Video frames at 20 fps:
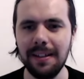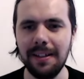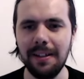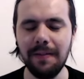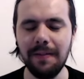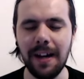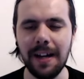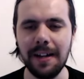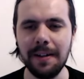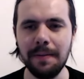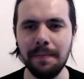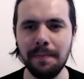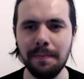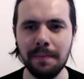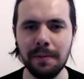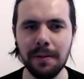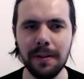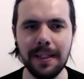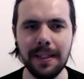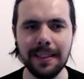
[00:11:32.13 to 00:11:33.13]
You've had
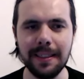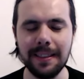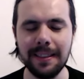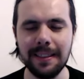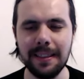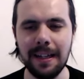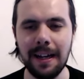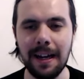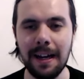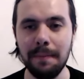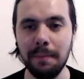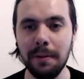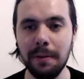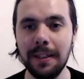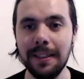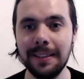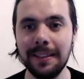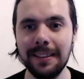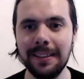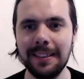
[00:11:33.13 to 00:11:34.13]
pretty
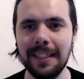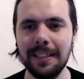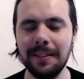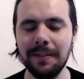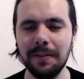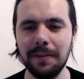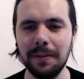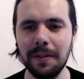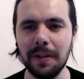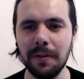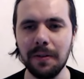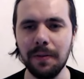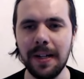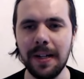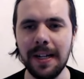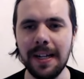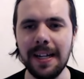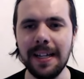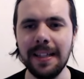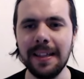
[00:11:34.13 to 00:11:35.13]
successful
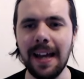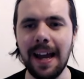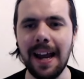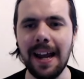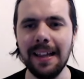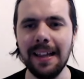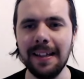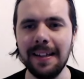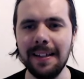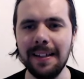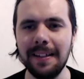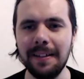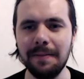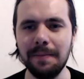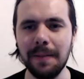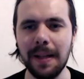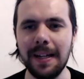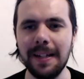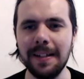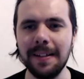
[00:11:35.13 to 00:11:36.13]
career in the A-League.
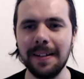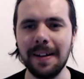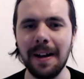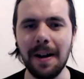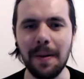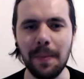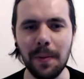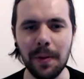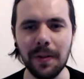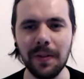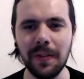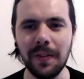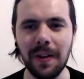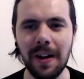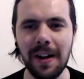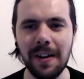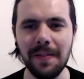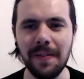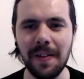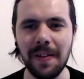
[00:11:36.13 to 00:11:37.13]
You've played in a couple of
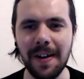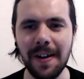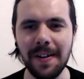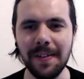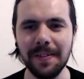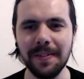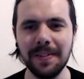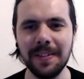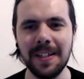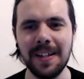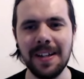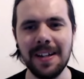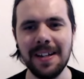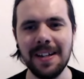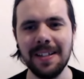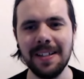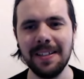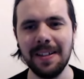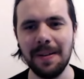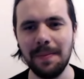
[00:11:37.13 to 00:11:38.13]
grand finals.
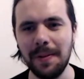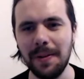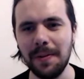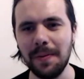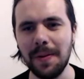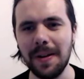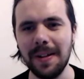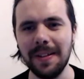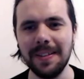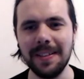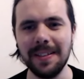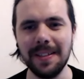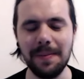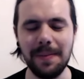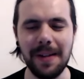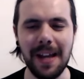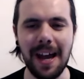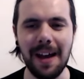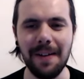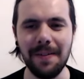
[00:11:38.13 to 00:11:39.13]
Some you've won, some
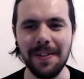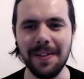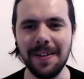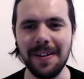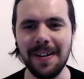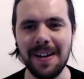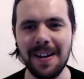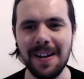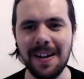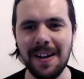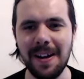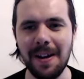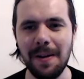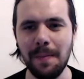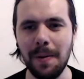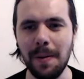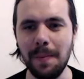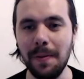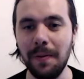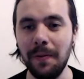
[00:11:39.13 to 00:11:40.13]
you haven't.
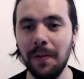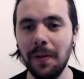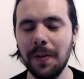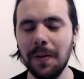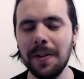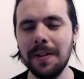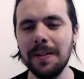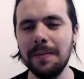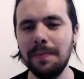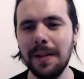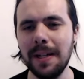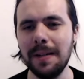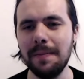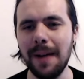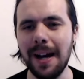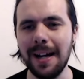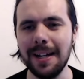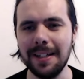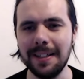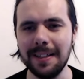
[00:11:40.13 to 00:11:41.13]
But before those big
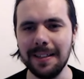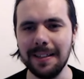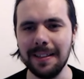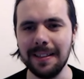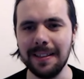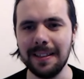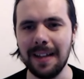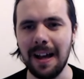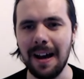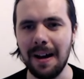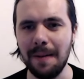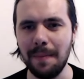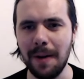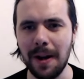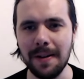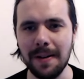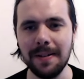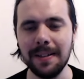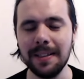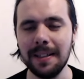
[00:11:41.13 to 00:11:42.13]
matches, I
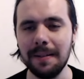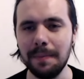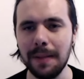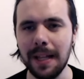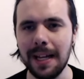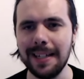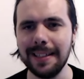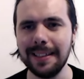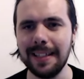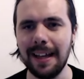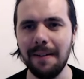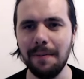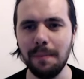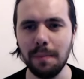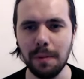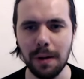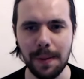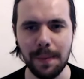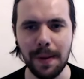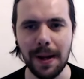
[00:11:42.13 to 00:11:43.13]
know some players have
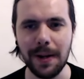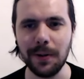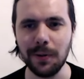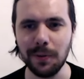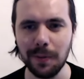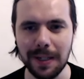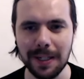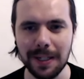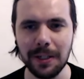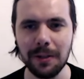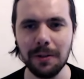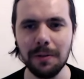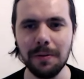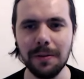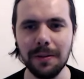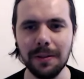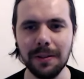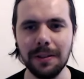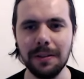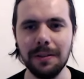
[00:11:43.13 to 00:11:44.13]
pre-match
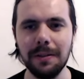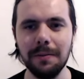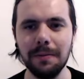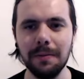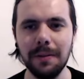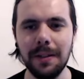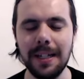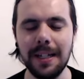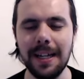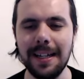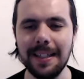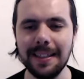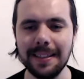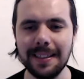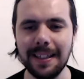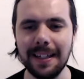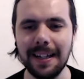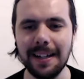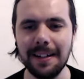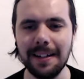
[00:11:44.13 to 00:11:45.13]
rituals or routines
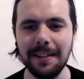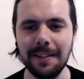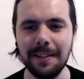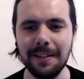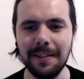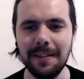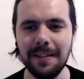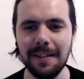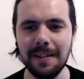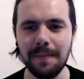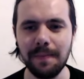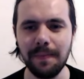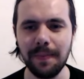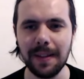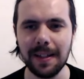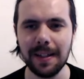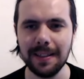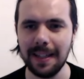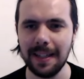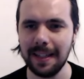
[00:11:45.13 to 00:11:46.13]
they get into.
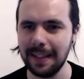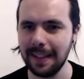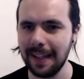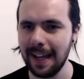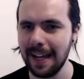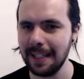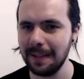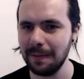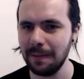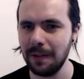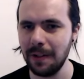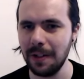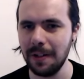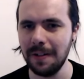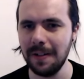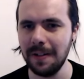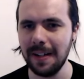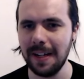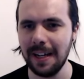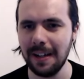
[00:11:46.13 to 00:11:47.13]
Is that the case with
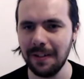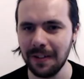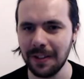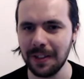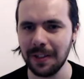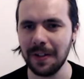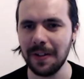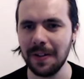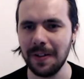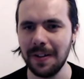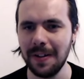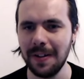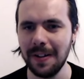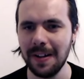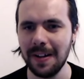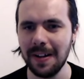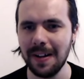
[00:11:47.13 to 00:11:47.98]
you? If so,